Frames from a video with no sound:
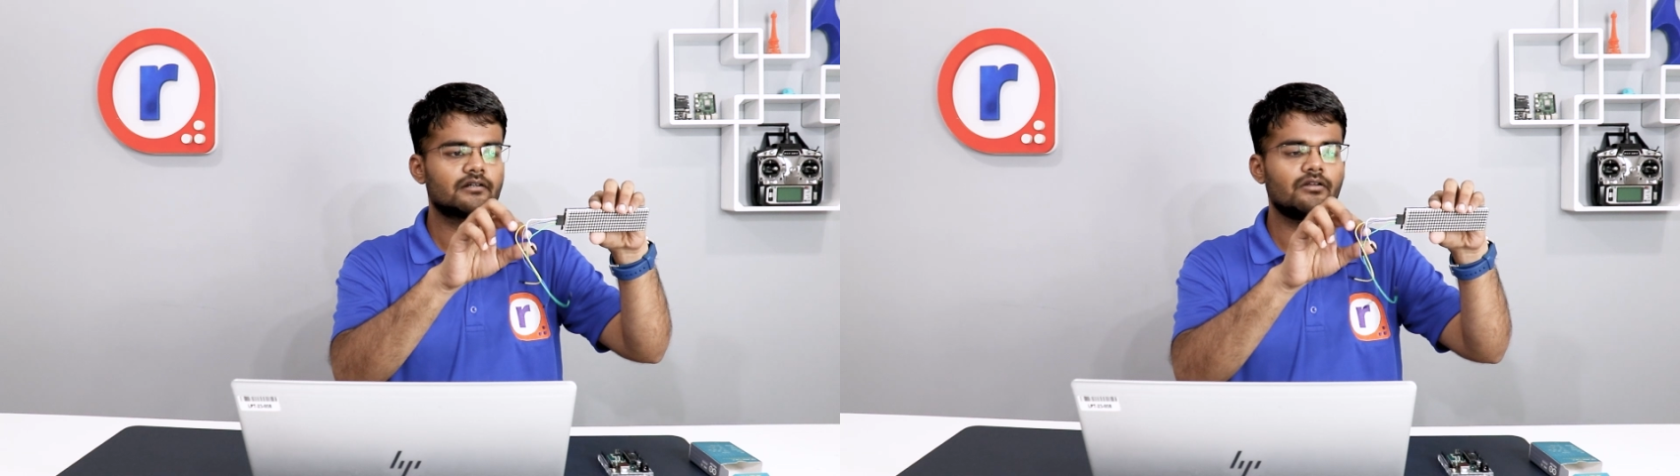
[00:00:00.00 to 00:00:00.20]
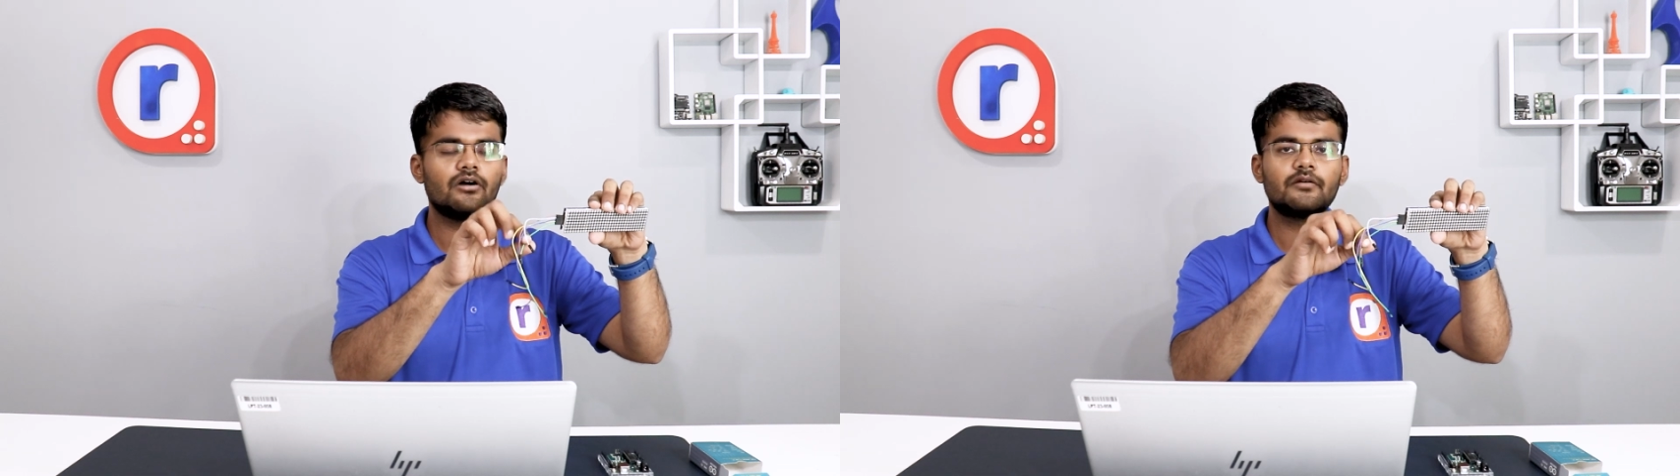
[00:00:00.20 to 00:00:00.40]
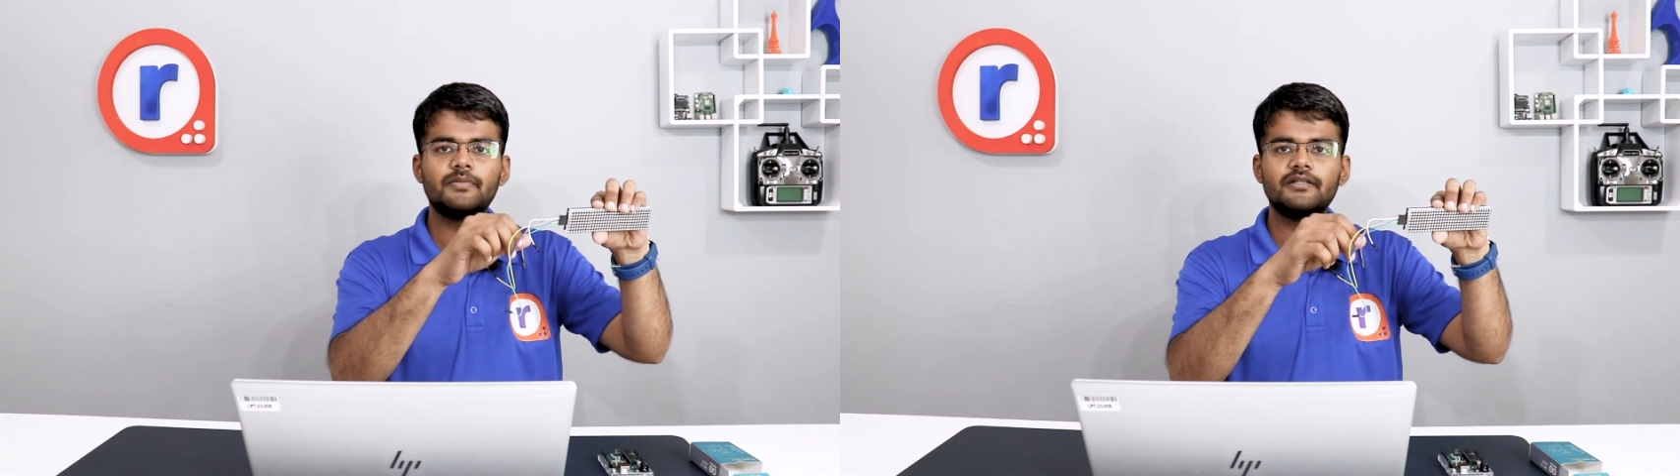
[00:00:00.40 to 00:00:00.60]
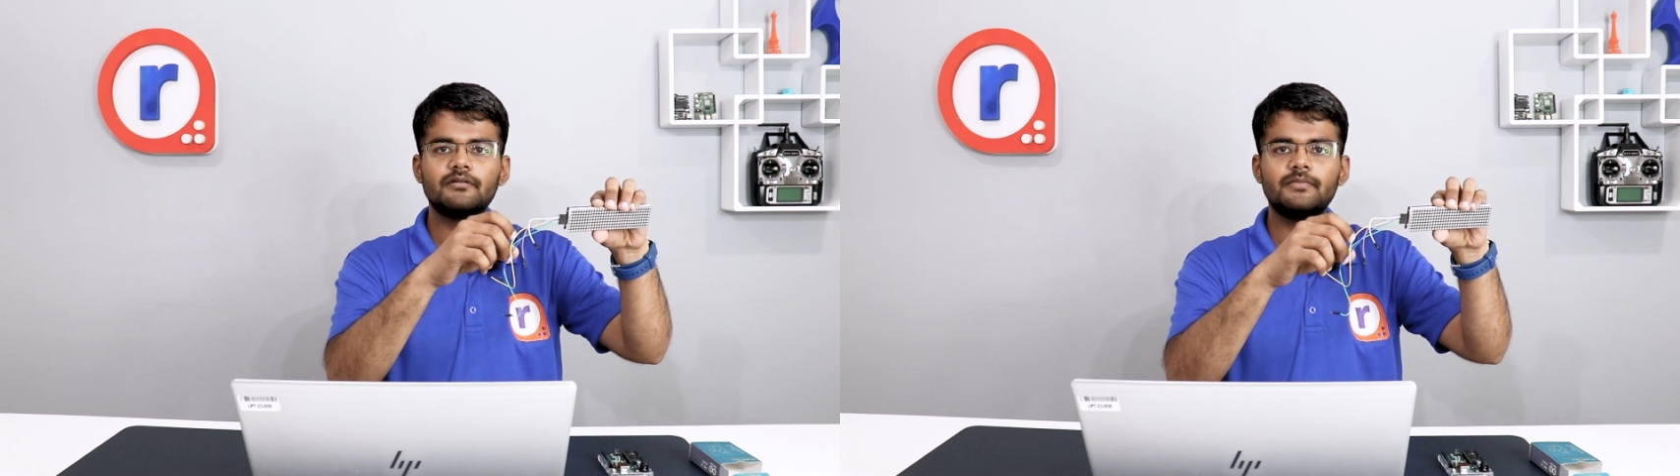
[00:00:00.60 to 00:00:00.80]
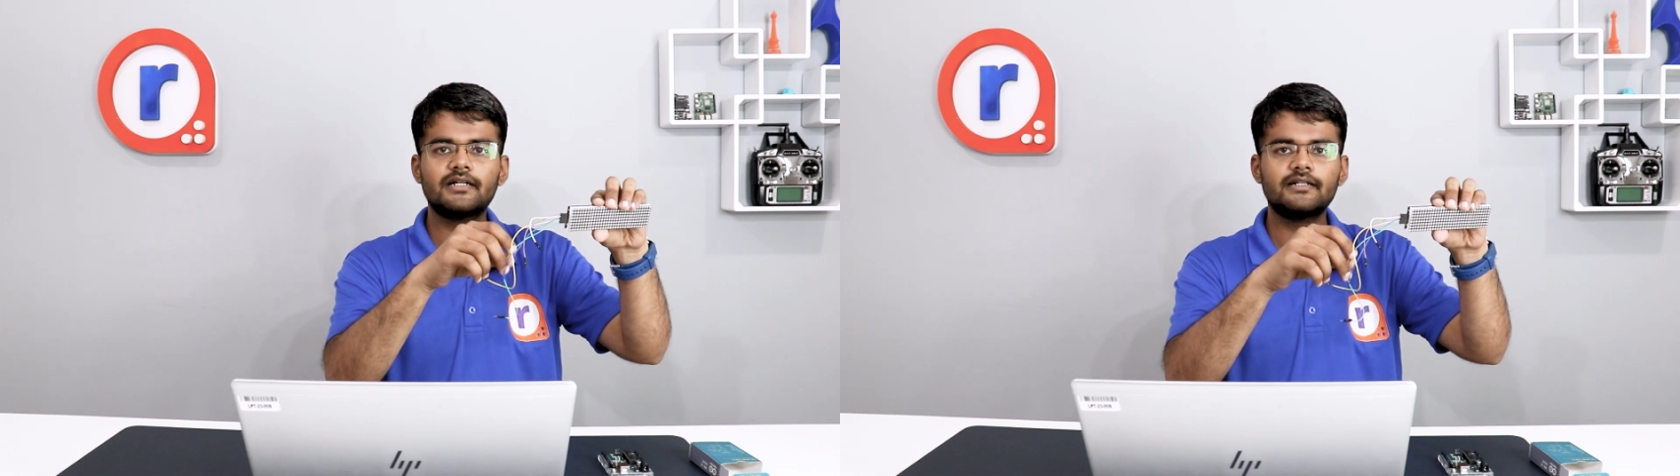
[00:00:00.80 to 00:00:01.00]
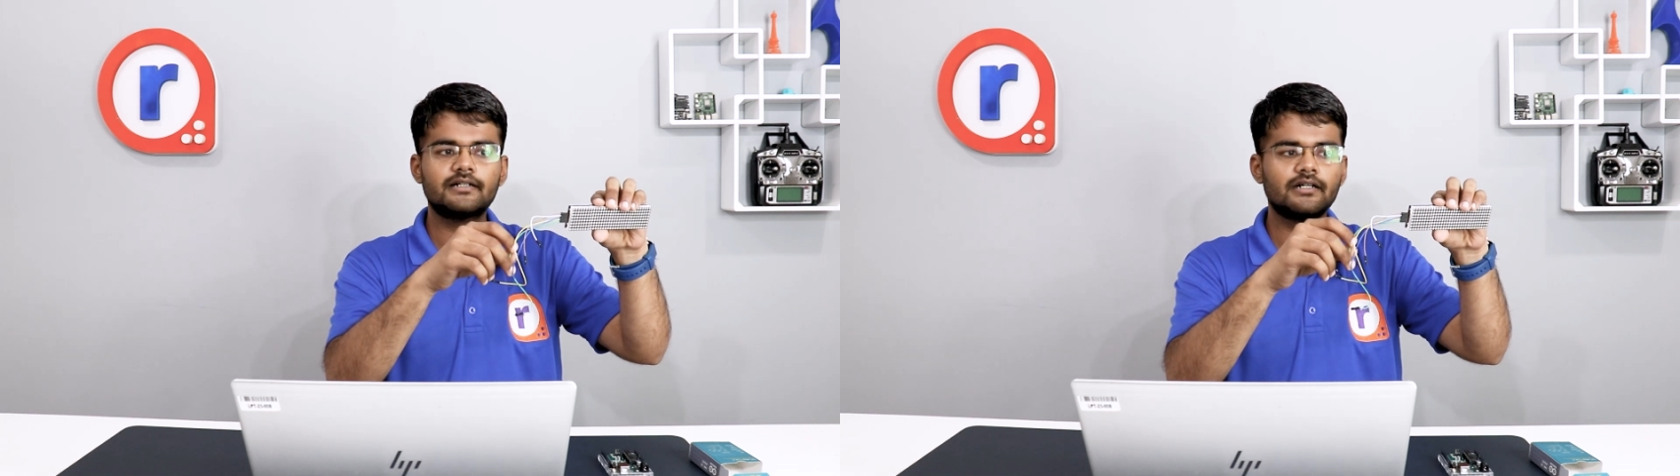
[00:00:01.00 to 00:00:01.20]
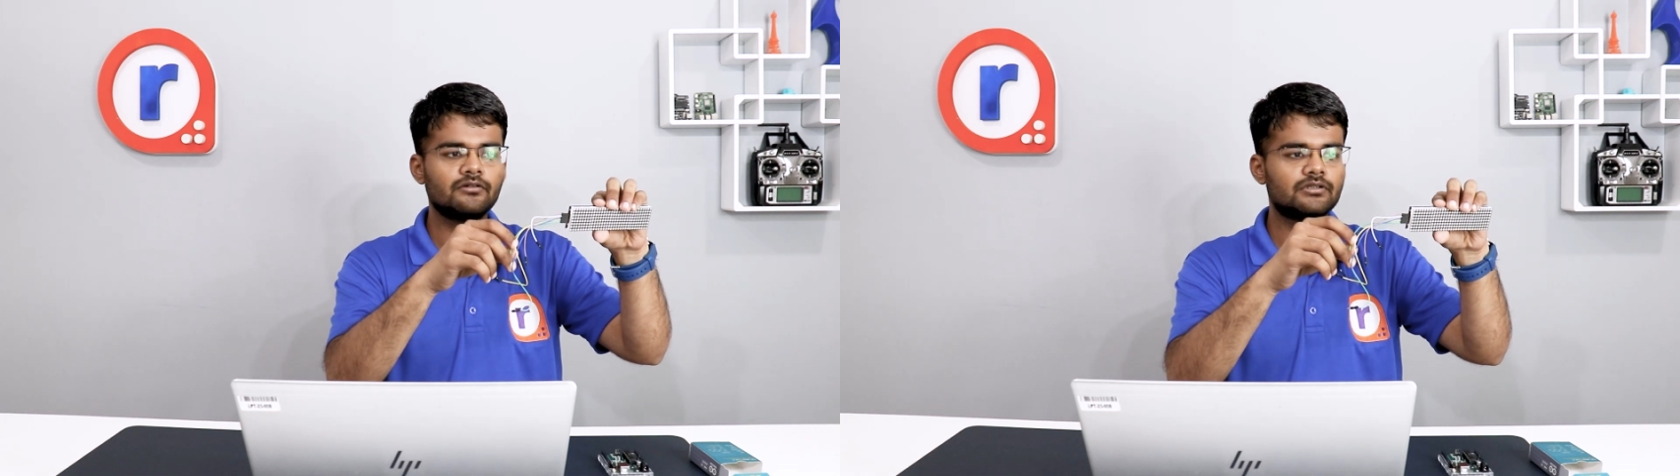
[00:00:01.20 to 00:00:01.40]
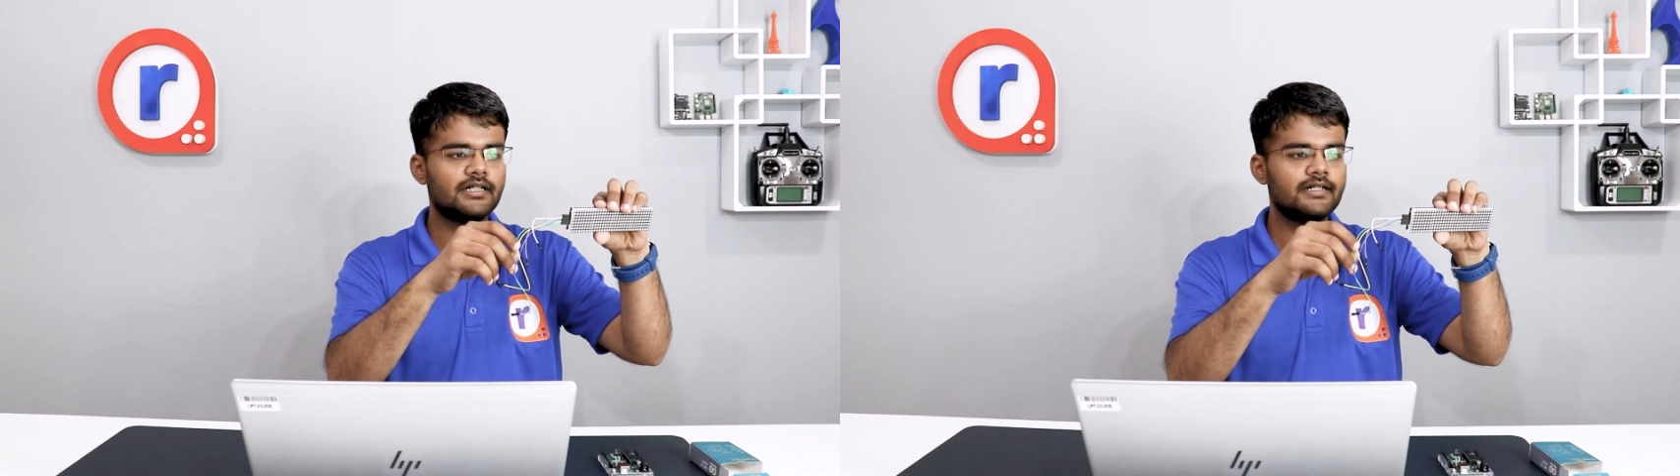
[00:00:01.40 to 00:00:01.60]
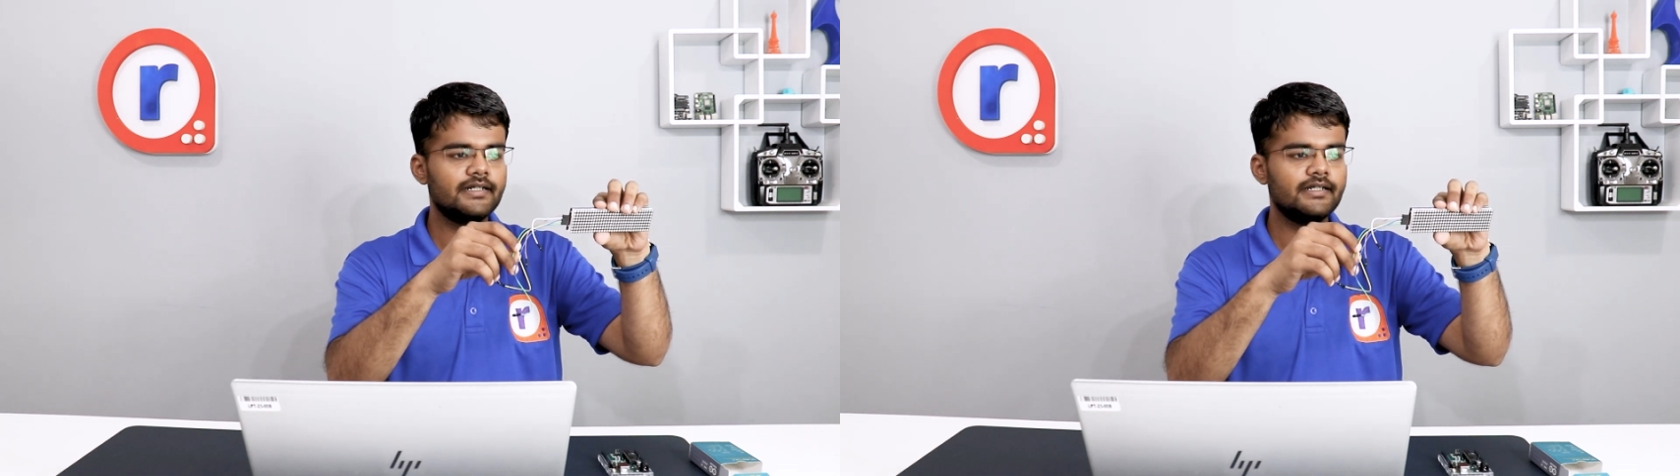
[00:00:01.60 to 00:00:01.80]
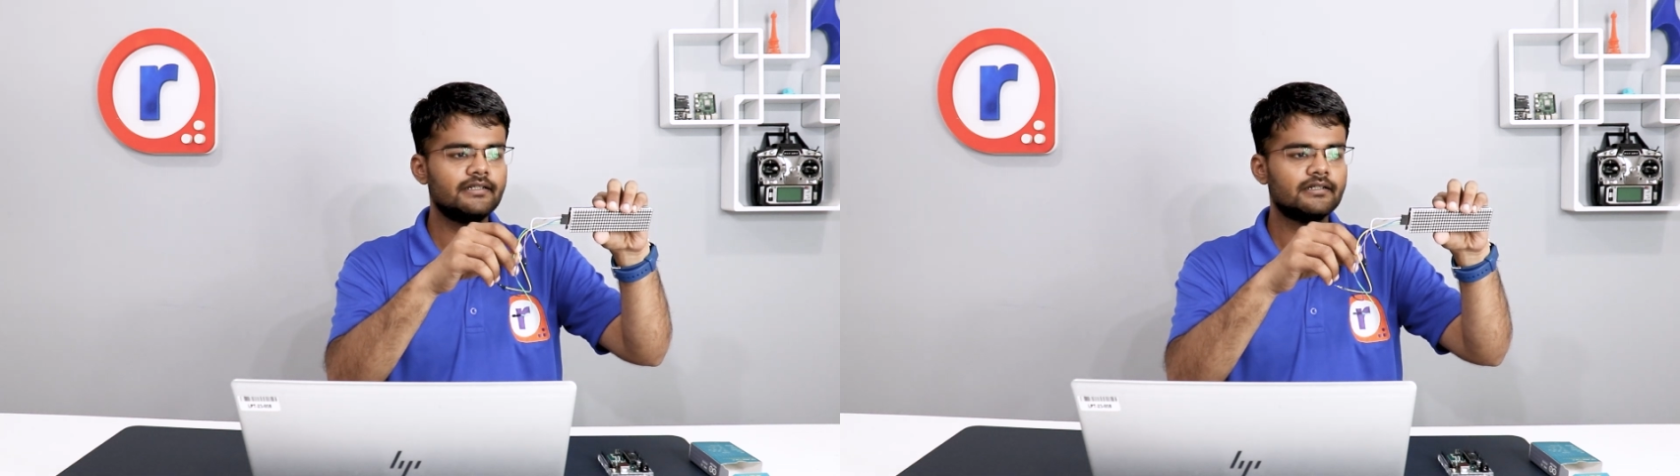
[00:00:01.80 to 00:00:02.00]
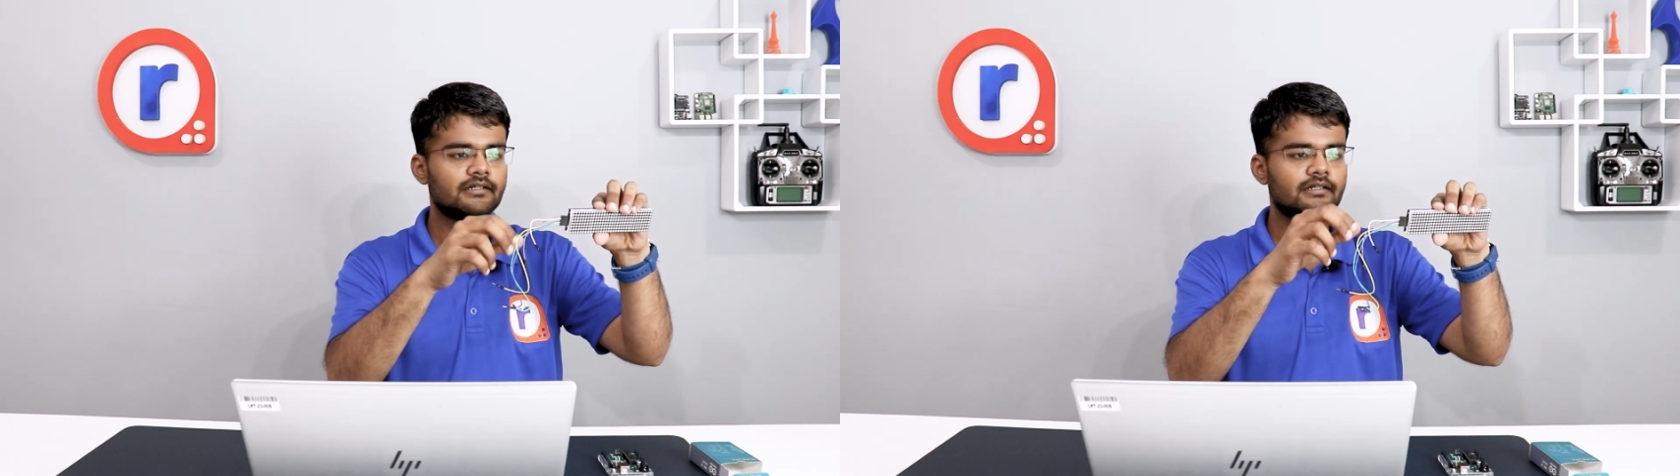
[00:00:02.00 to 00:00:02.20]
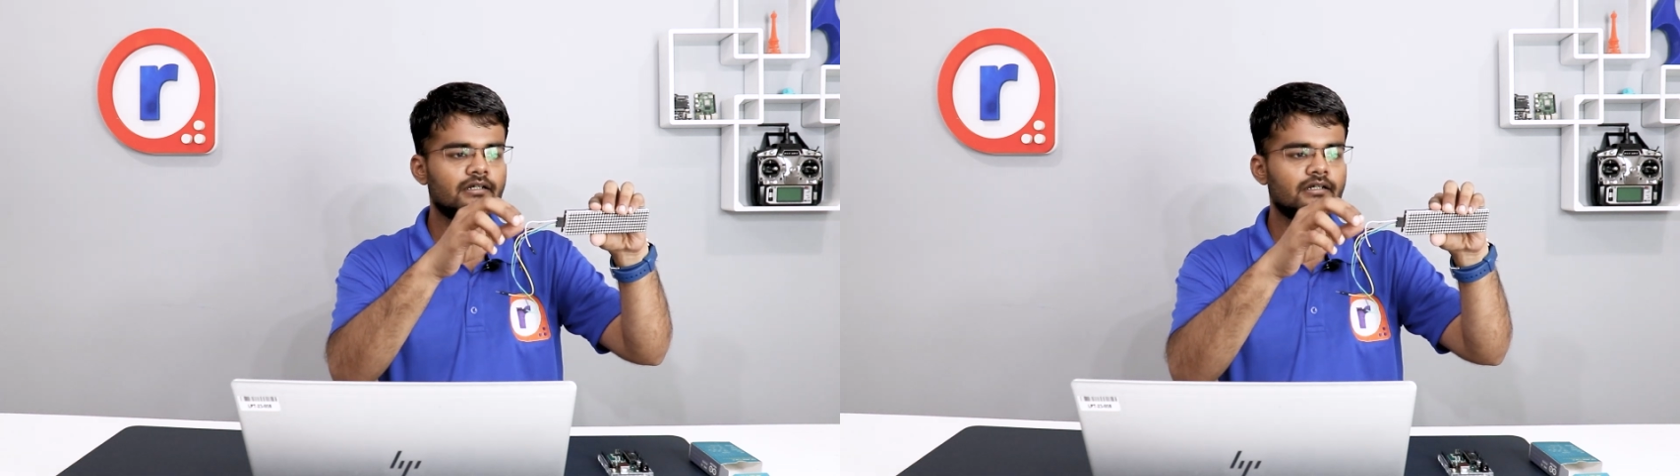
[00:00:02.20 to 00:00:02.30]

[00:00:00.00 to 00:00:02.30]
Clock pin will be connected to 13.